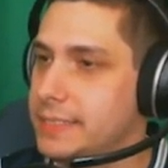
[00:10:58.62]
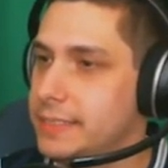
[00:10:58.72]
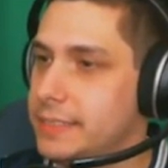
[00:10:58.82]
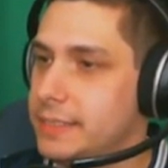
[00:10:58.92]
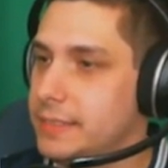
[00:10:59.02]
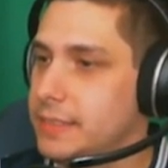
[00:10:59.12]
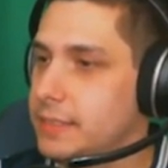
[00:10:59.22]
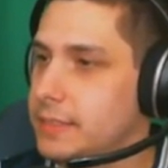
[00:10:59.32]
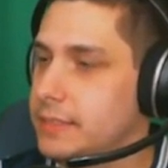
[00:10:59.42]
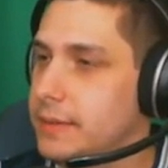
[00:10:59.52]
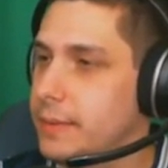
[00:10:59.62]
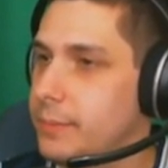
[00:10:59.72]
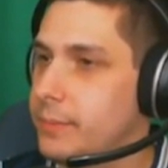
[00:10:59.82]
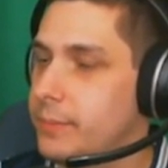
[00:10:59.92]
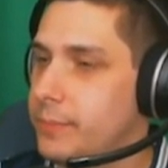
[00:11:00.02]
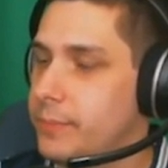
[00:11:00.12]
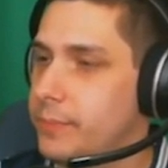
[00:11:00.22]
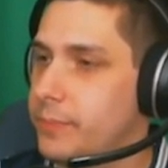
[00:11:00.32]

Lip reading: Nobody speaks.